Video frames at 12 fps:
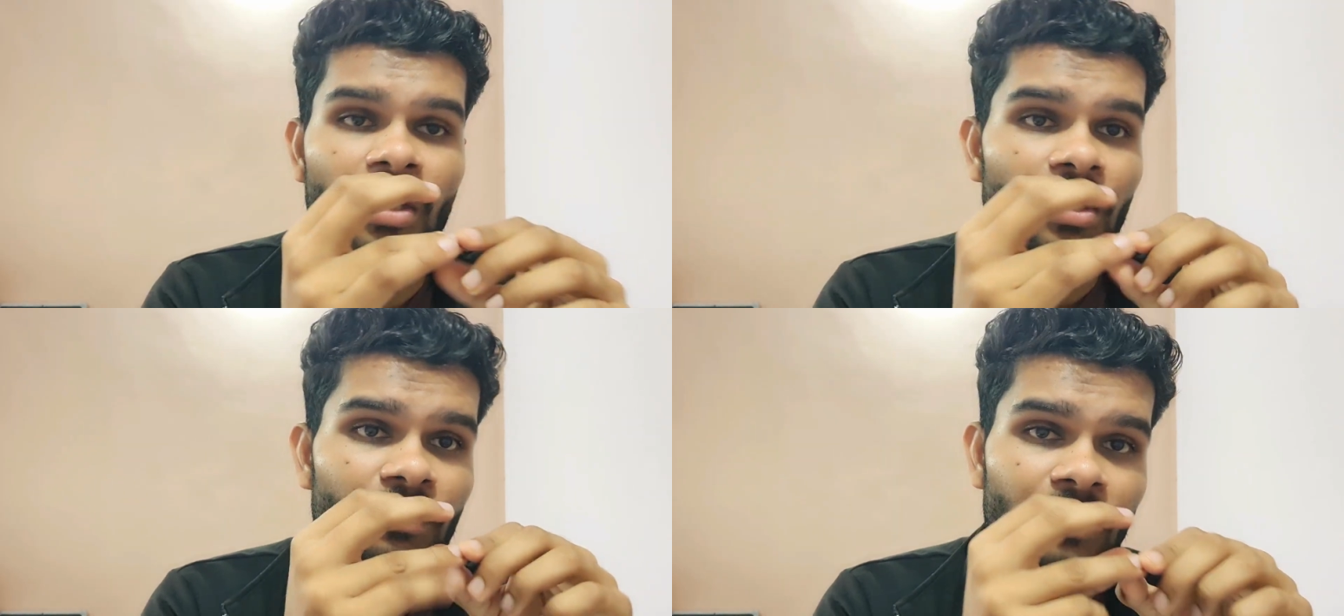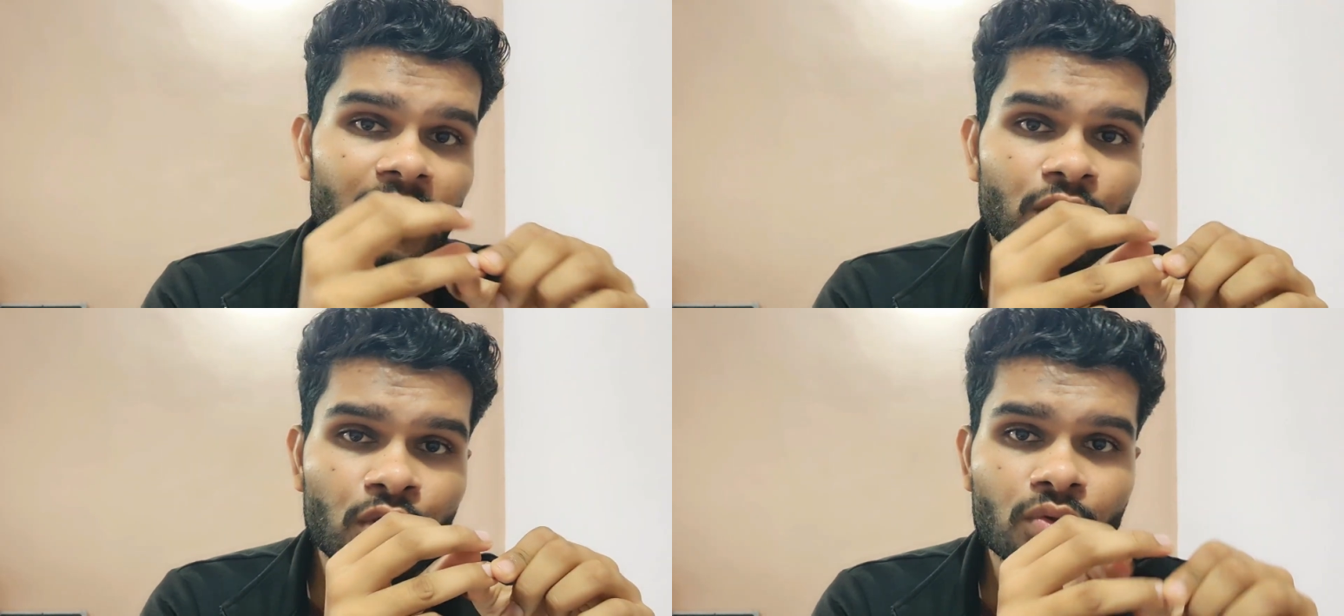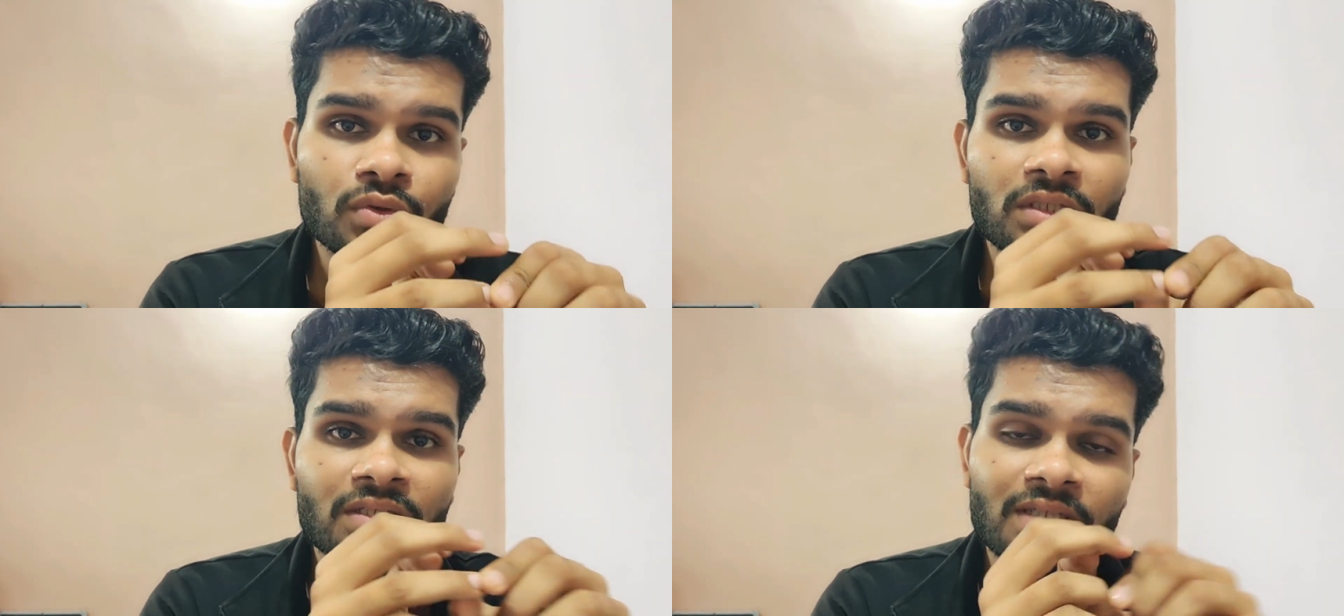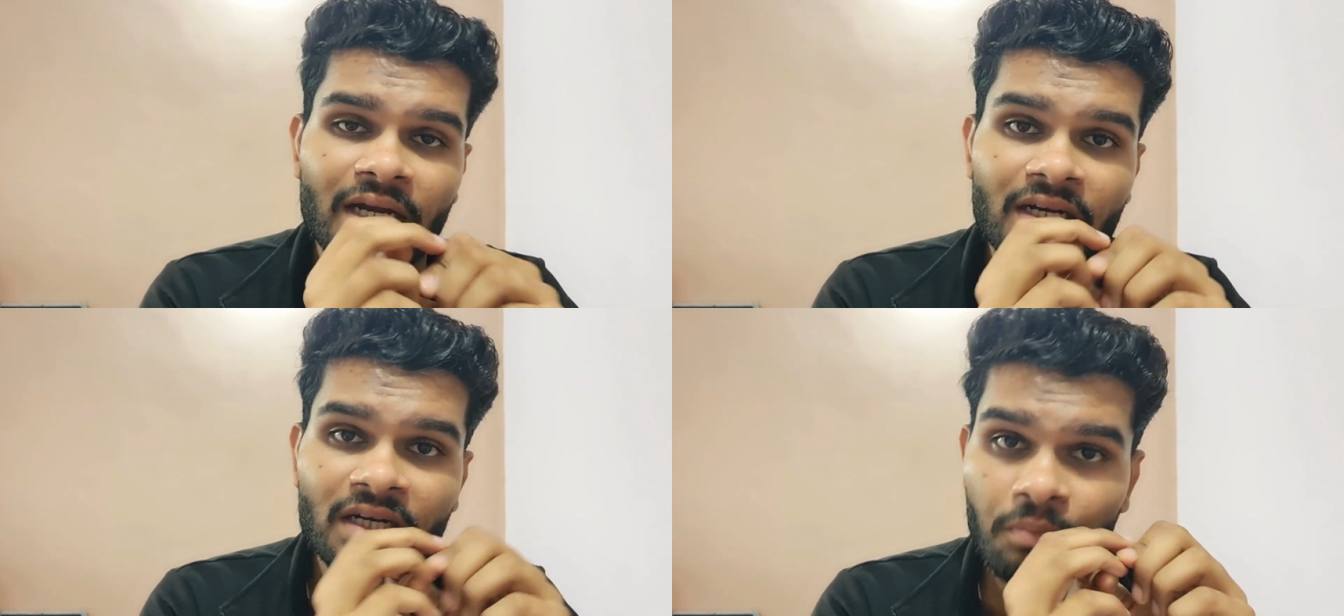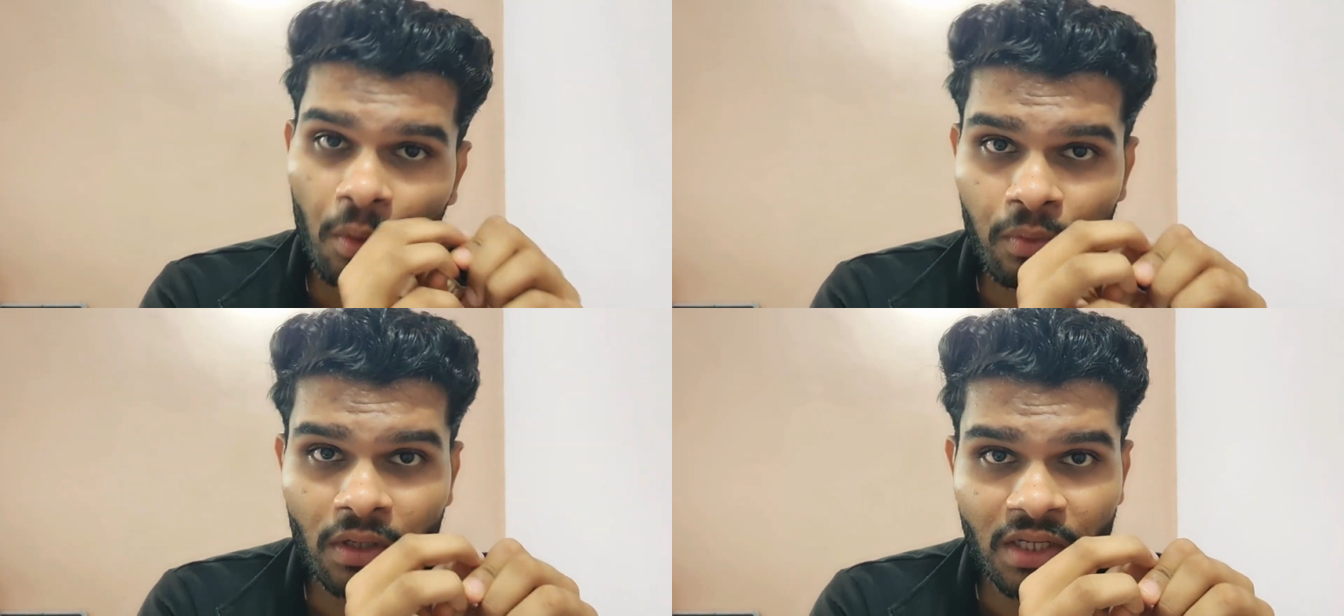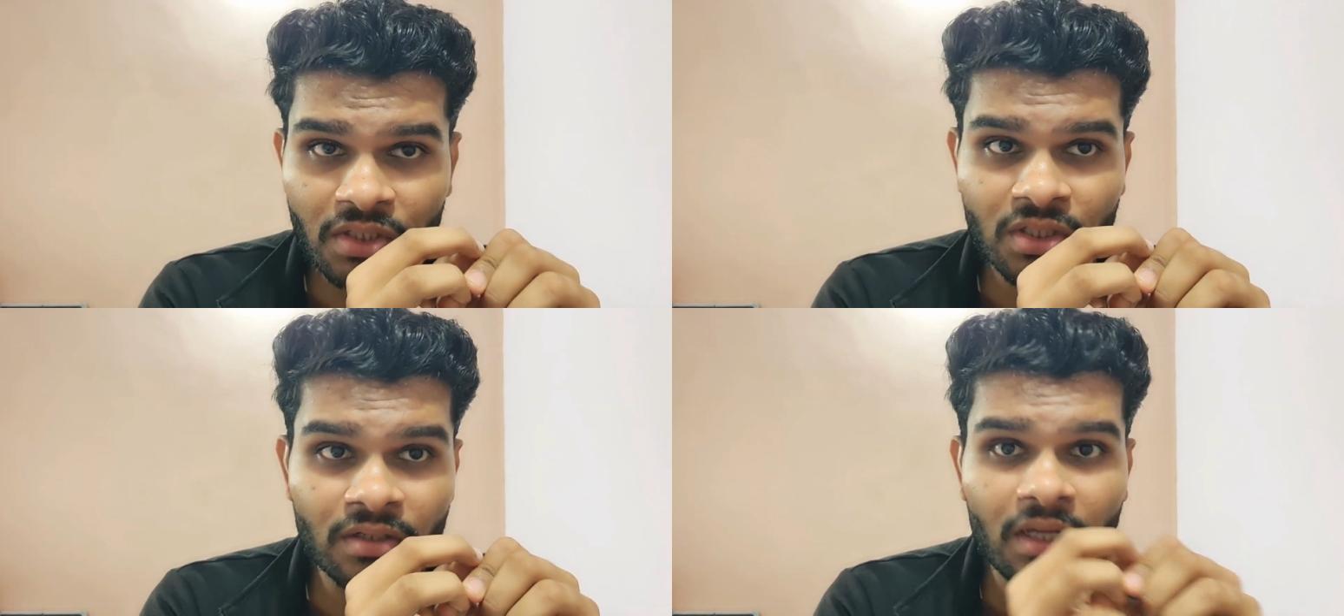we use the standard
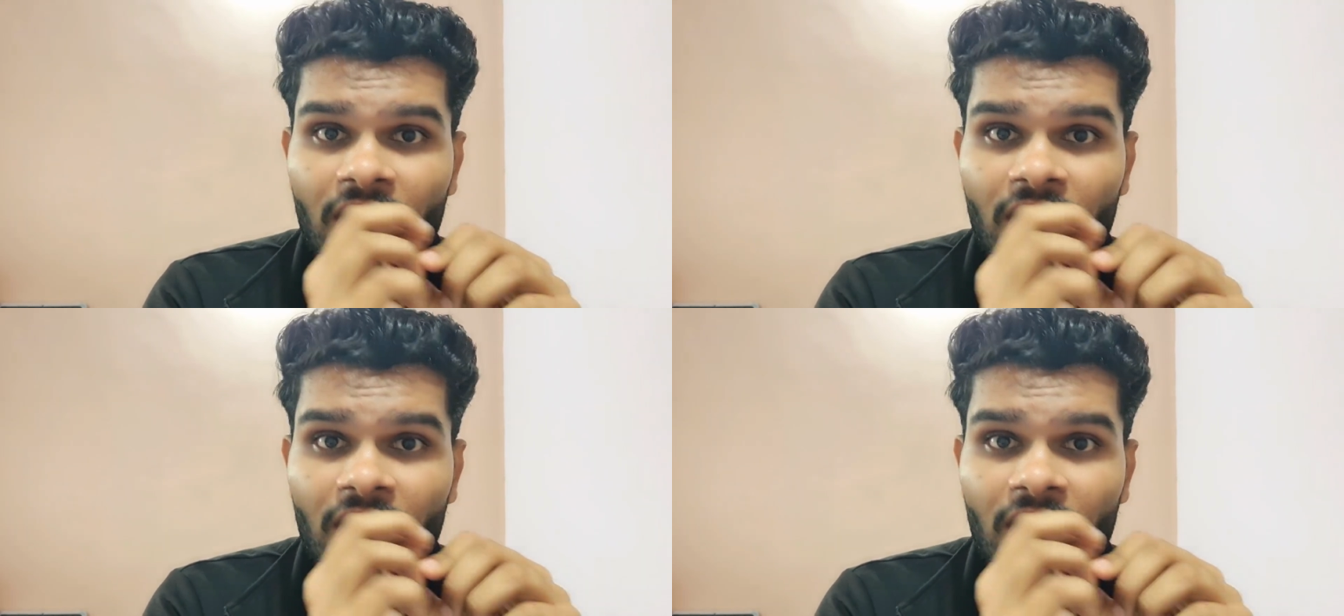population, in